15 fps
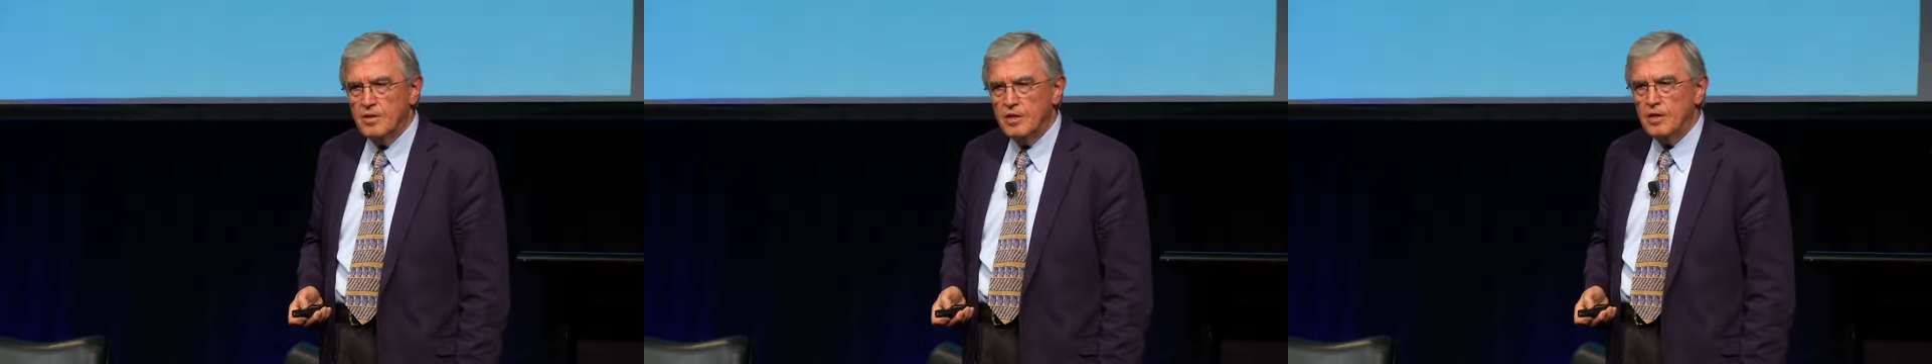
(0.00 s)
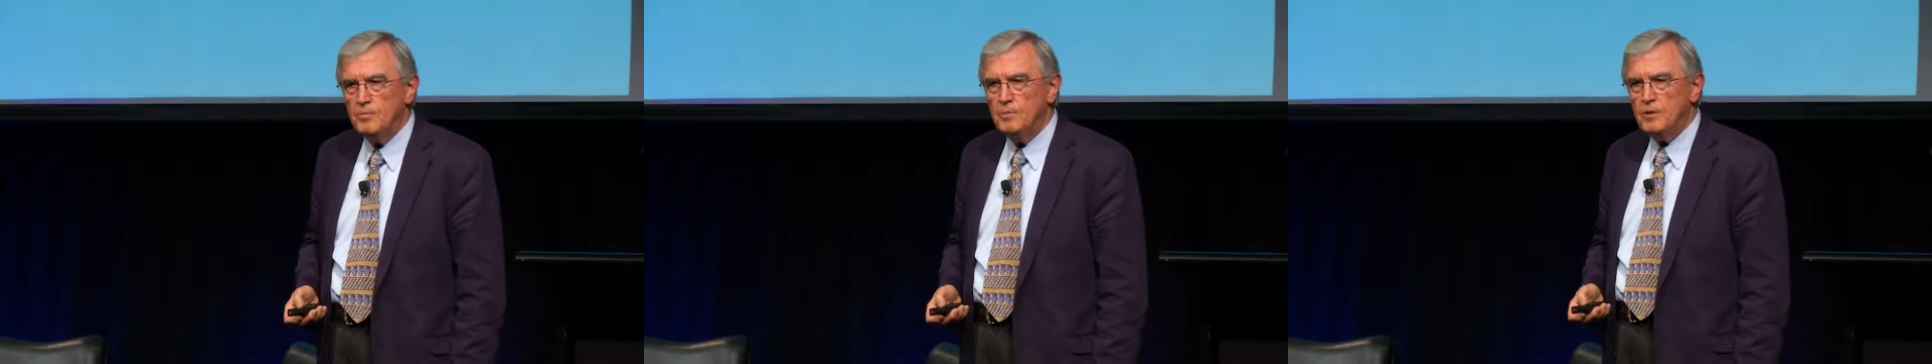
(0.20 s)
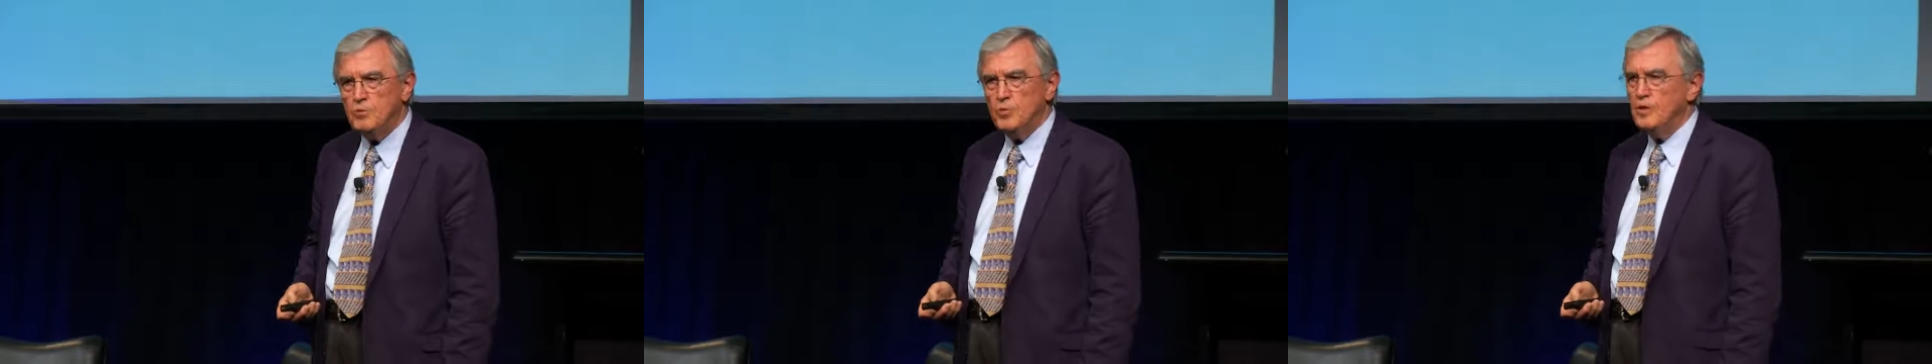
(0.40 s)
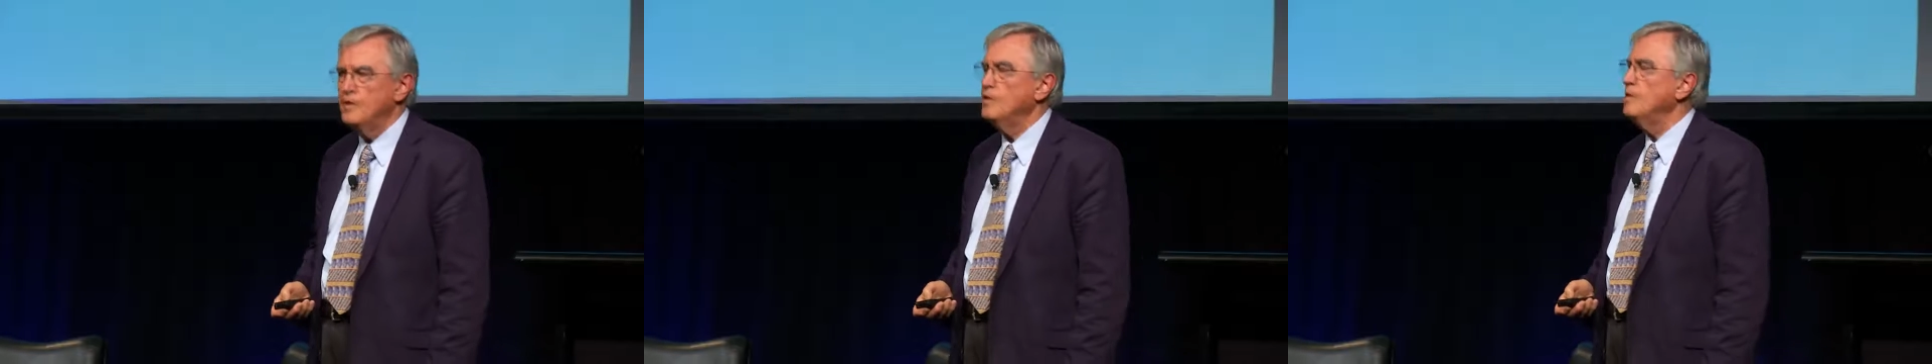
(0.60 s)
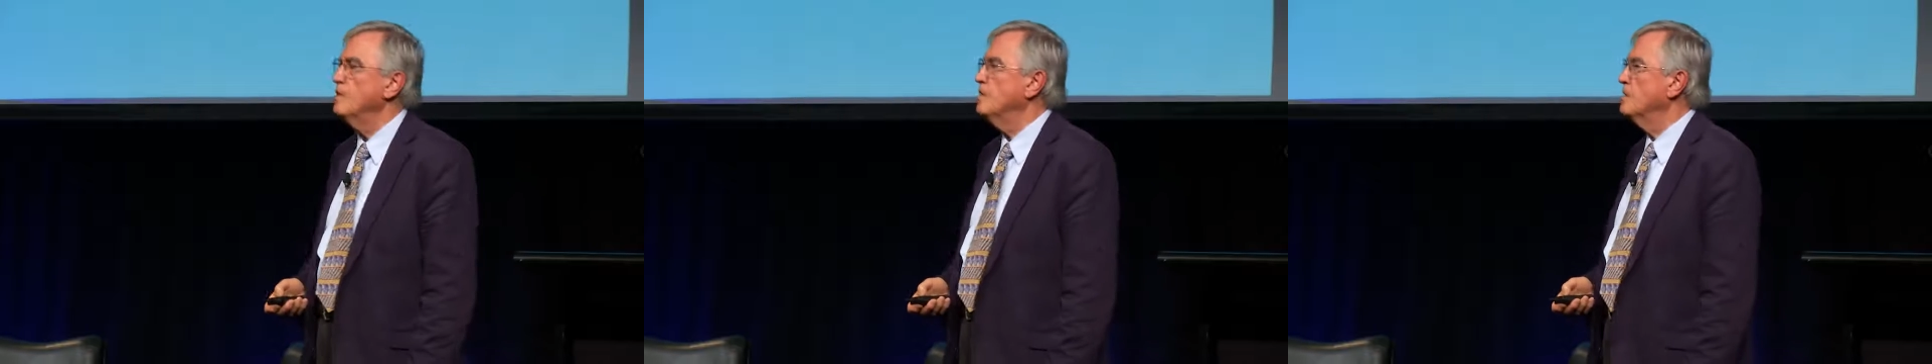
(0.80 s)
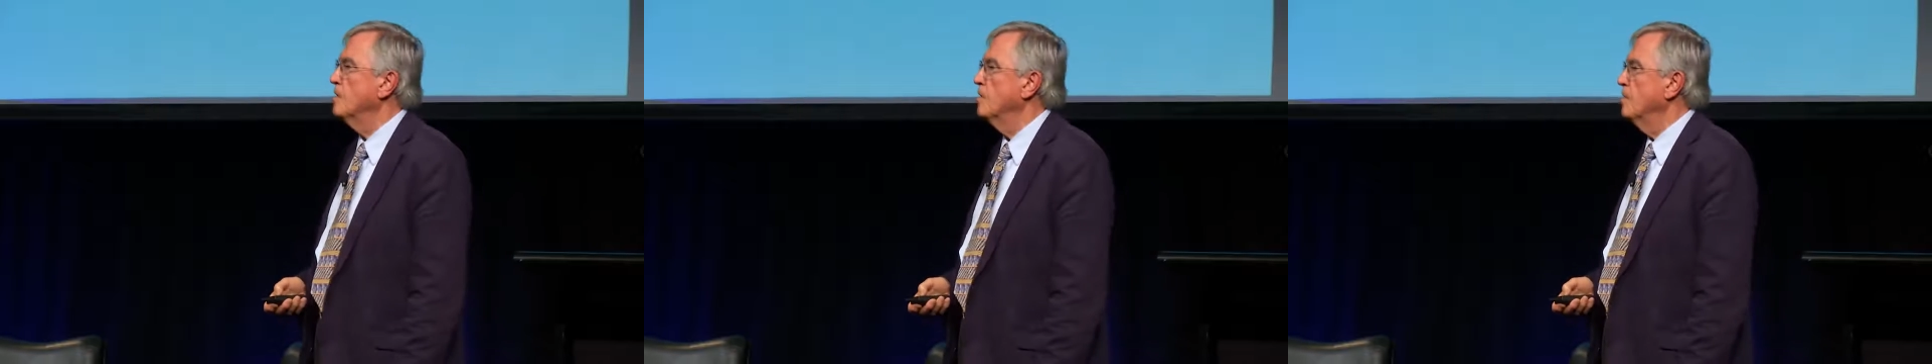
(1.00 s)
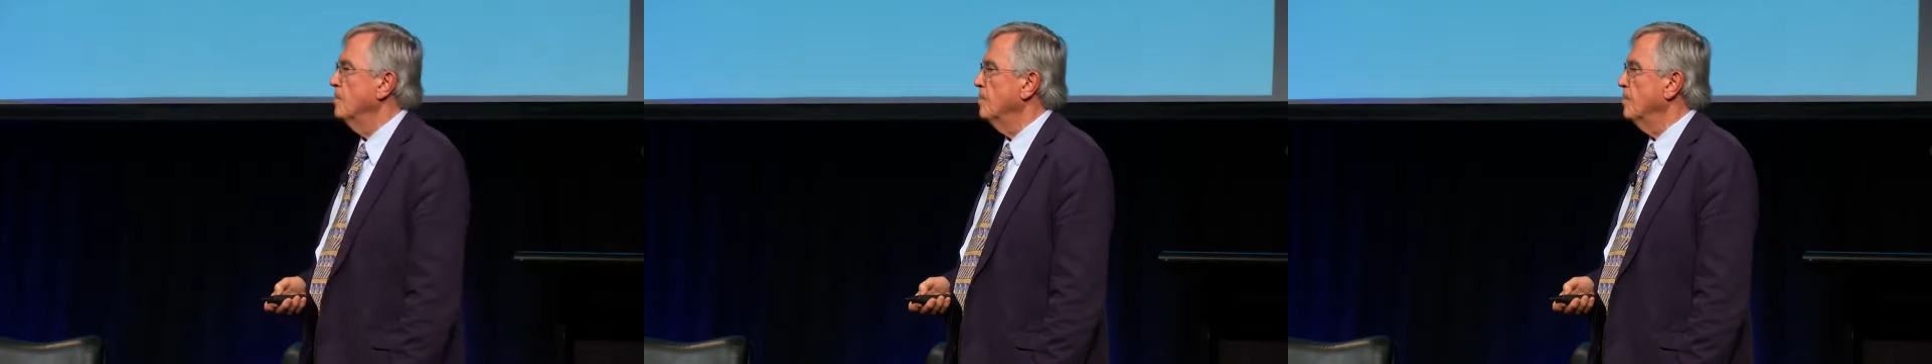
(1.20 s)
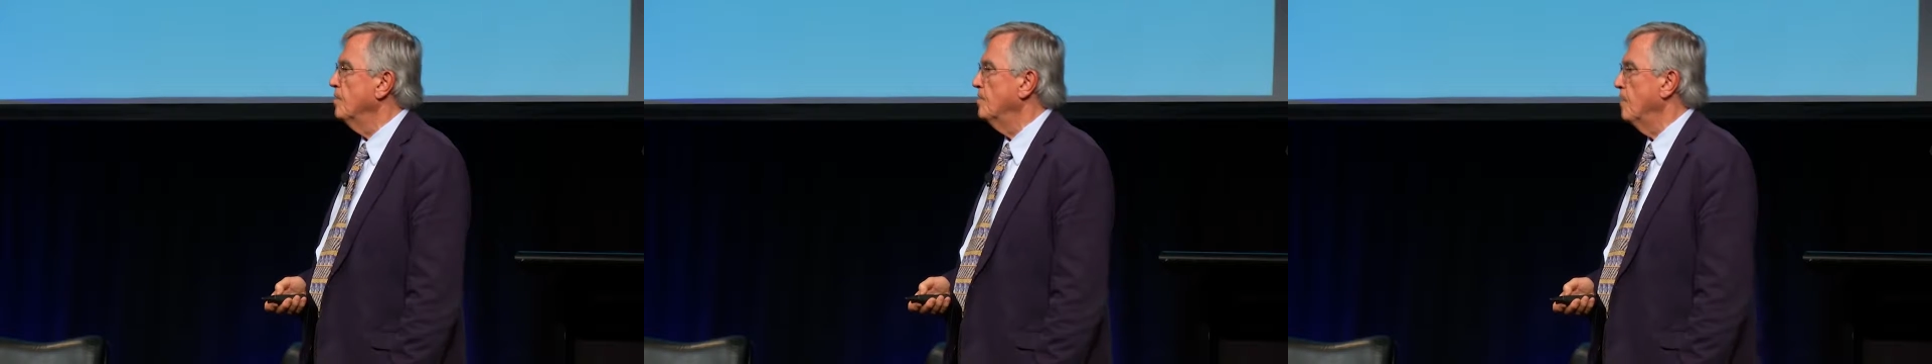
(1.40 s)
In between,
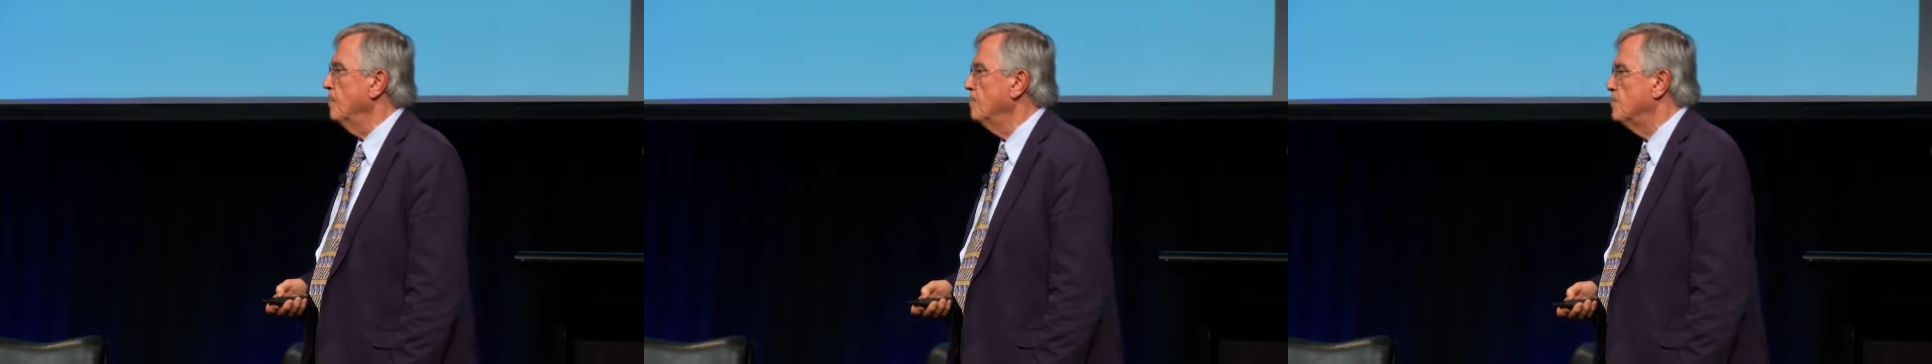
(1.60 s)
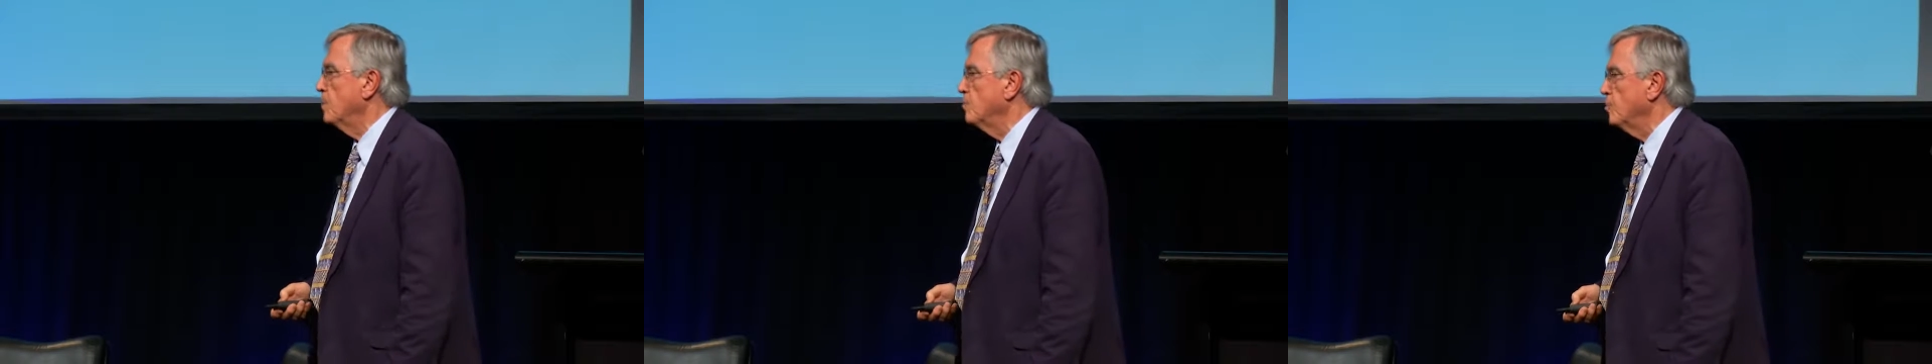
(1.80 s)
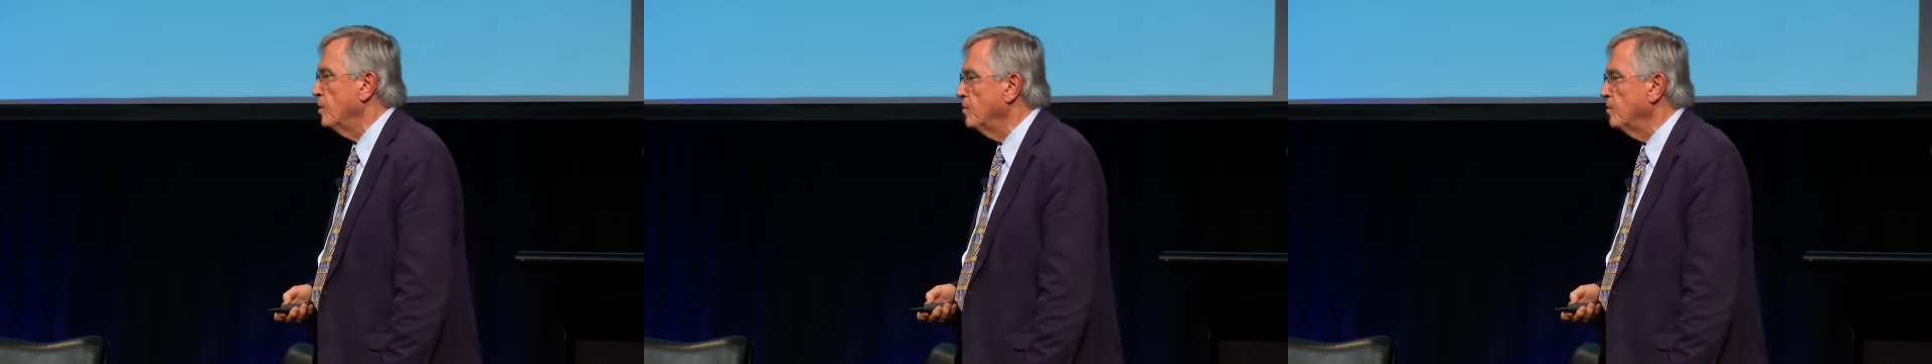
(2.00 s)
intelligent